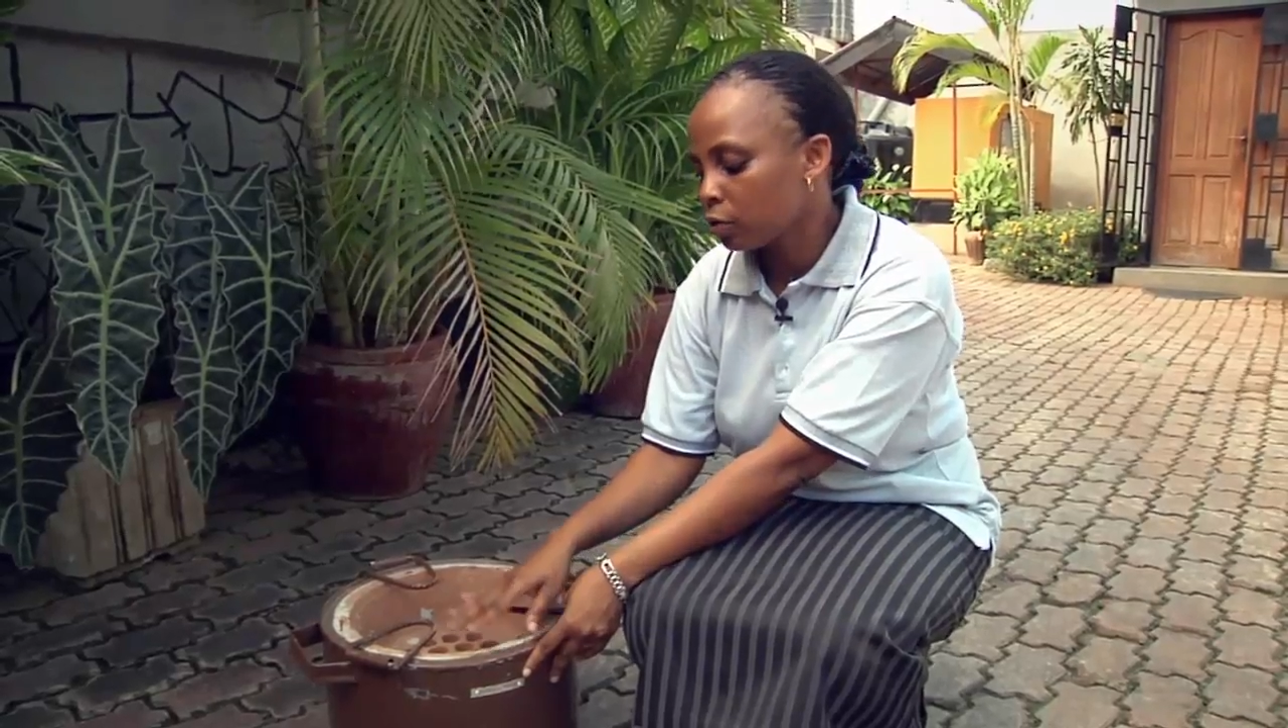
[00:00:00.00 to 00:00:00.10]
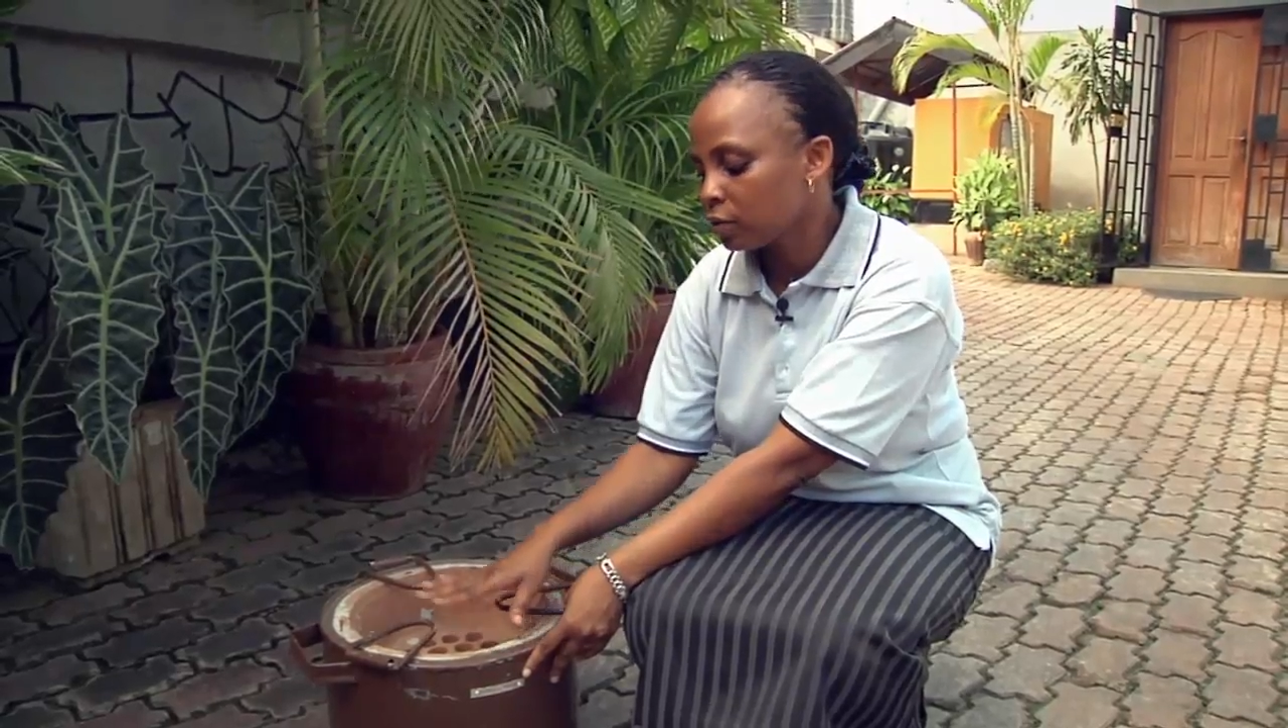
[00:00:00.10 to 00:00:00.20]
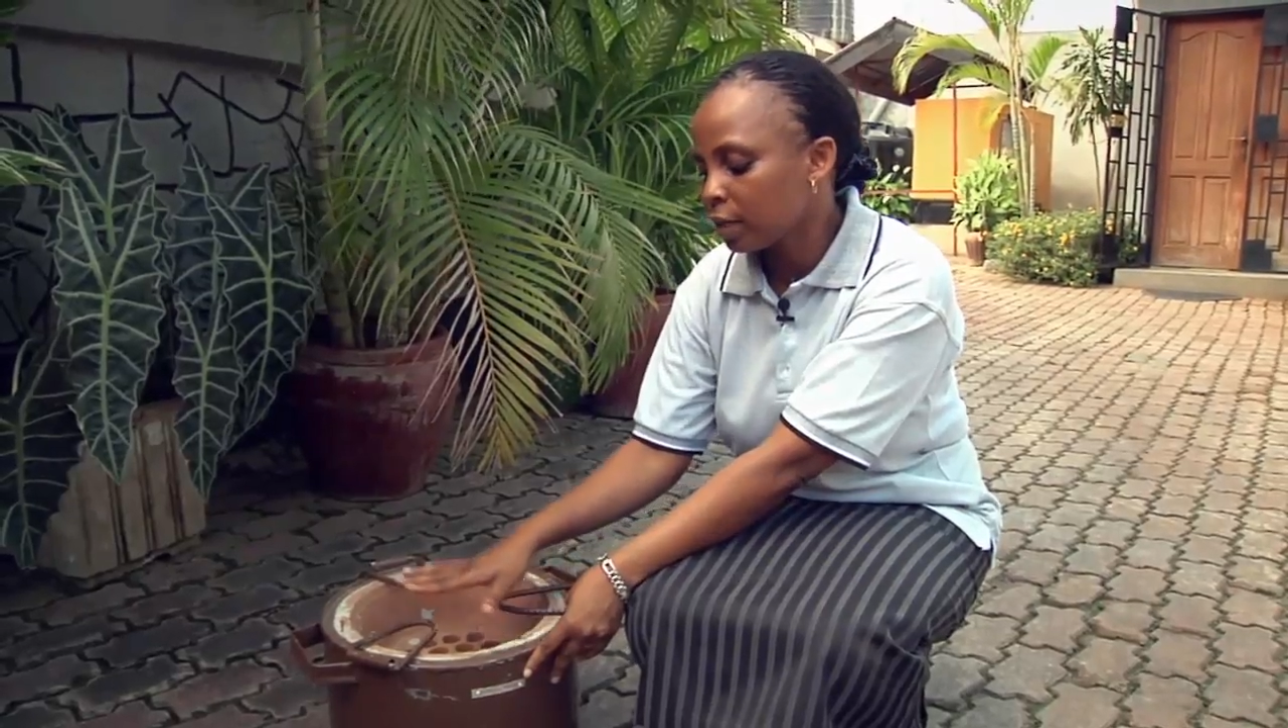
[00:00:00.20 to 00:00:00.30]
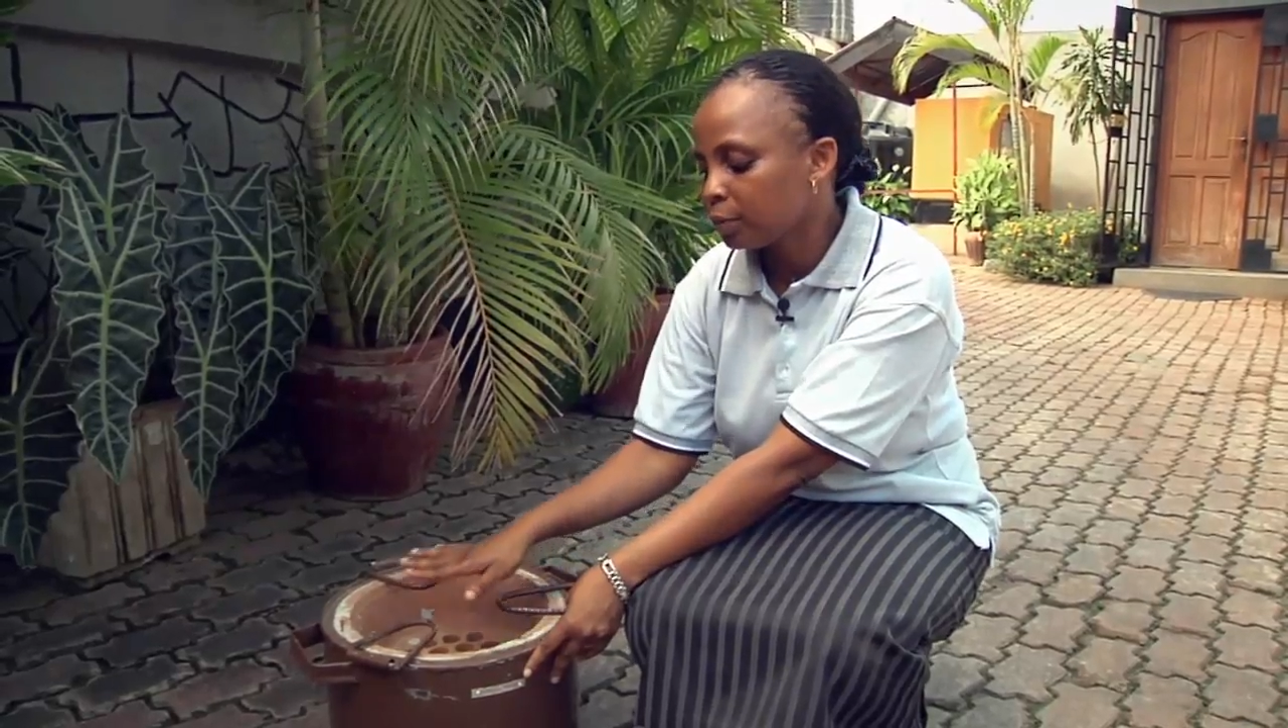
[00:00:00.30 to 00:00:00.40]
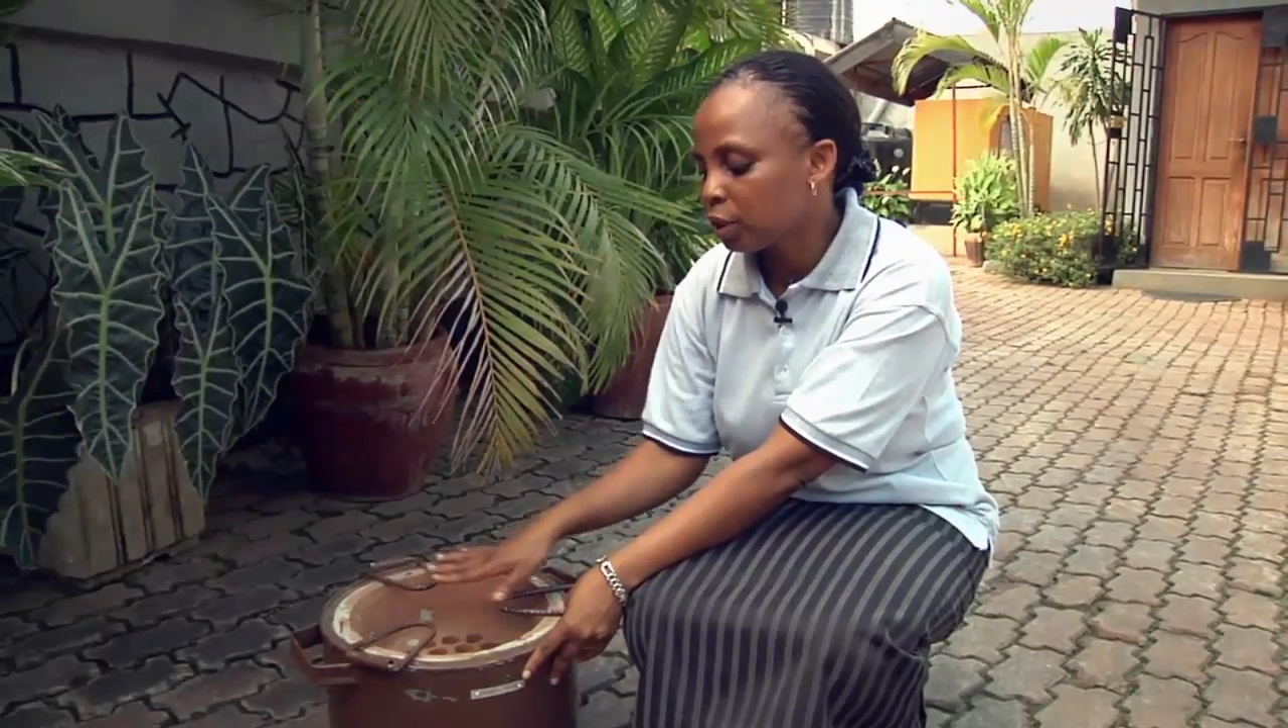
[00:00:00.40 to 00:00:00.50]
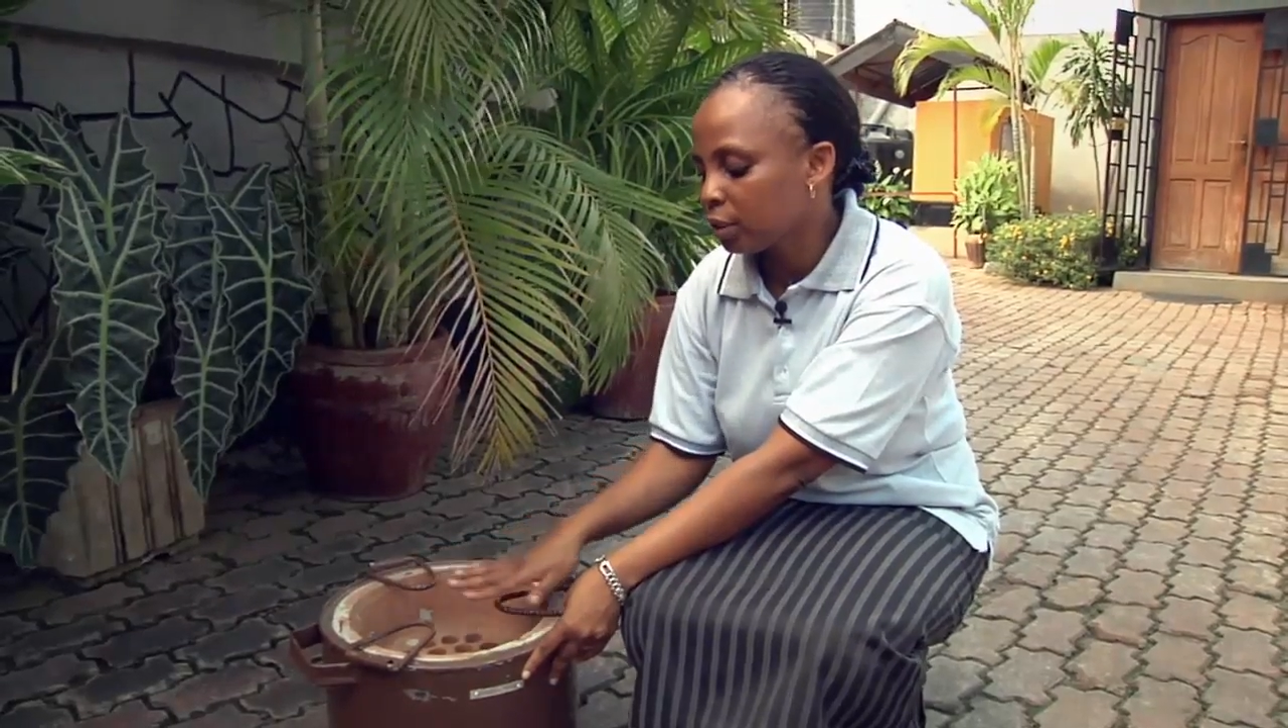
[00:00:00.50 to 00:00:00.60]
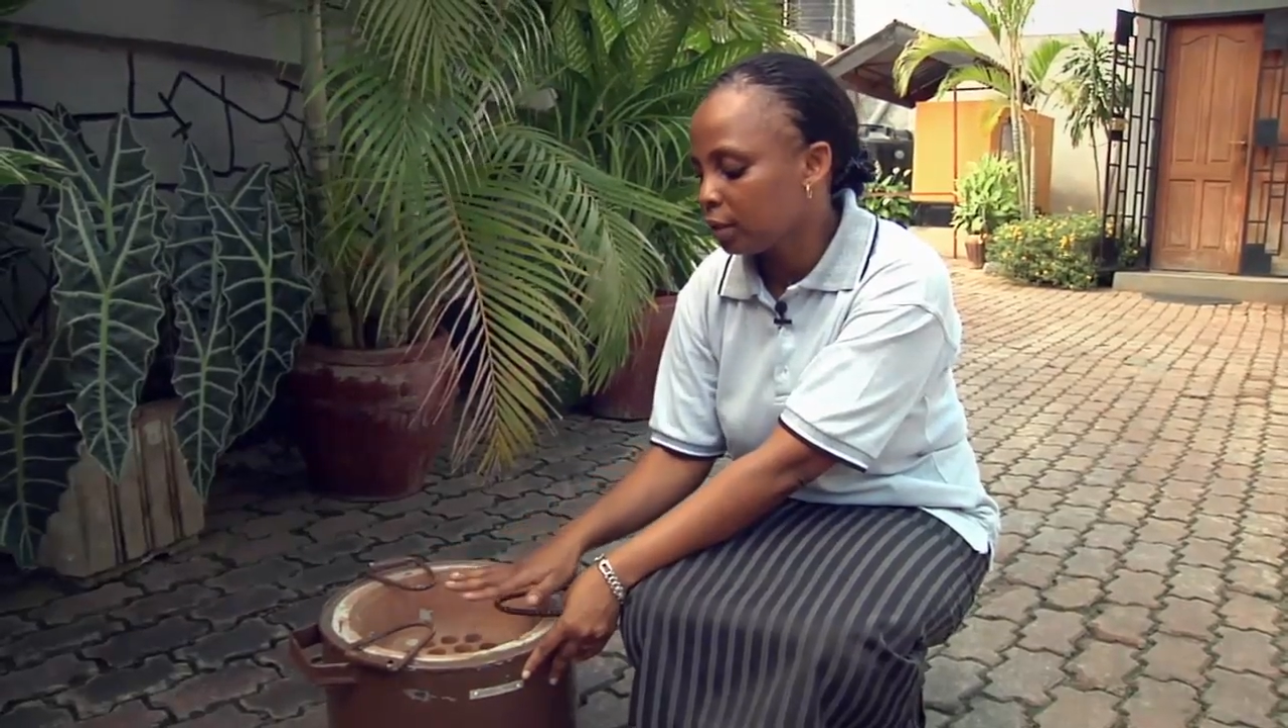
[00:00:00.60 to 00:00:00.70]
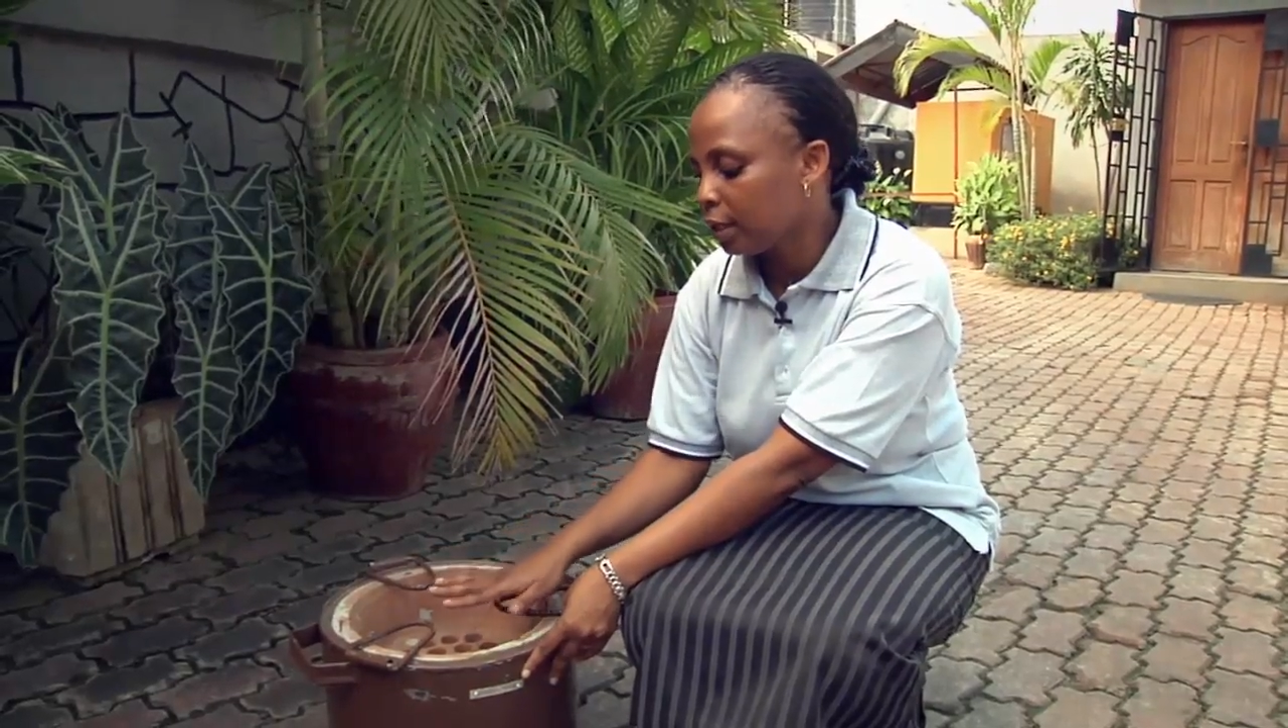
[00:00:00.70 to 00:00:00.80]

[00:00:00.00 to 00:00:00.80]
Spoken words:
consumption